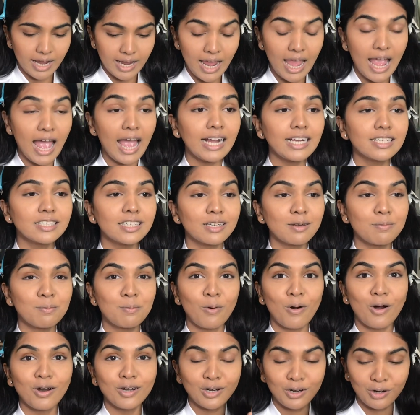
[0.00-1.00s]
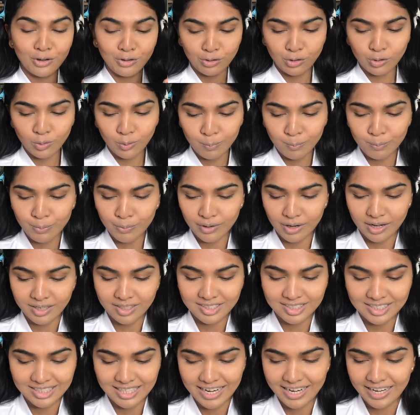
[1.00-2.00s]
i actually bought a new
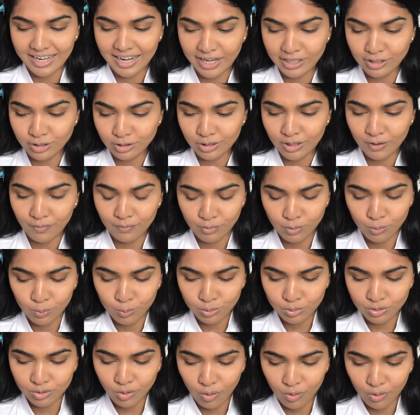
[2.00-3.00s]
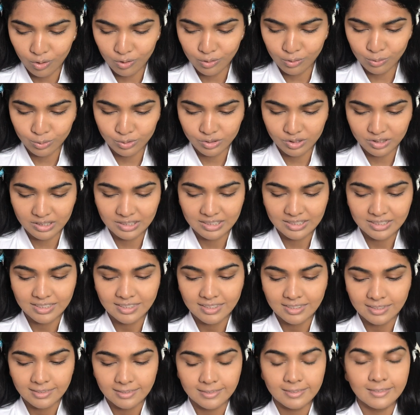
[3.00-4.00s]
brush set i should have used all those
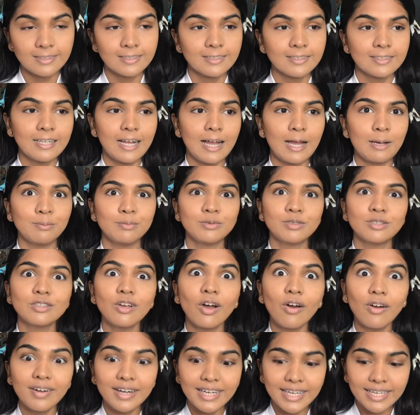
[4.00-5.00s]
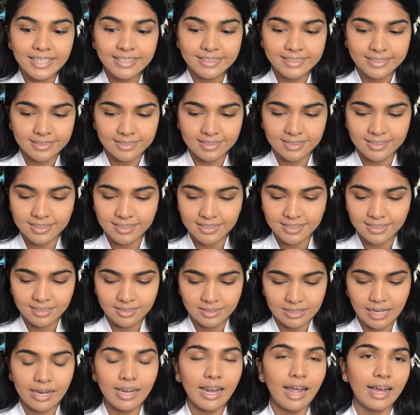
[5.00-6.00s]
i'm sorry
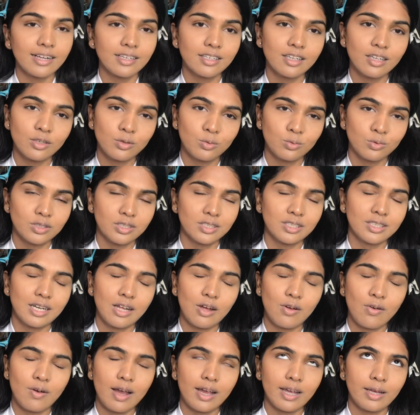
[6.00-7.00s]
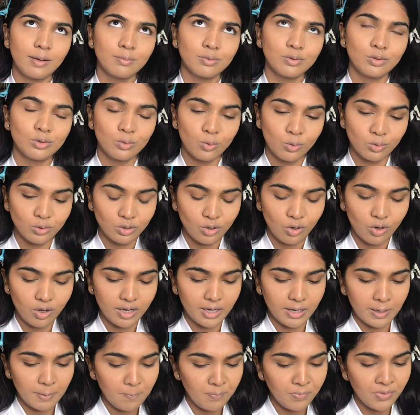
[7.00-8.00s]
guys i'll actually use it now i am so
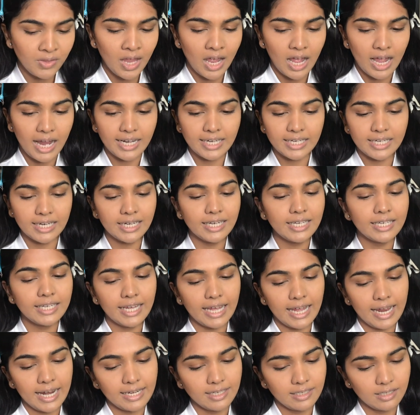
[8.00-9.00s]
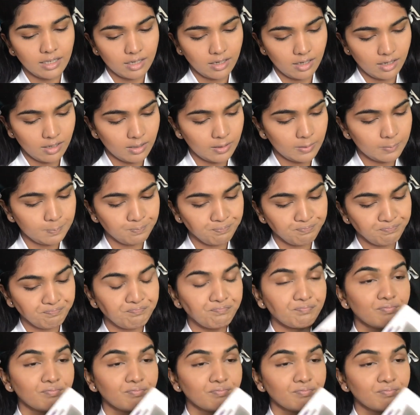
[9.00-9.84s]
sorry i did get um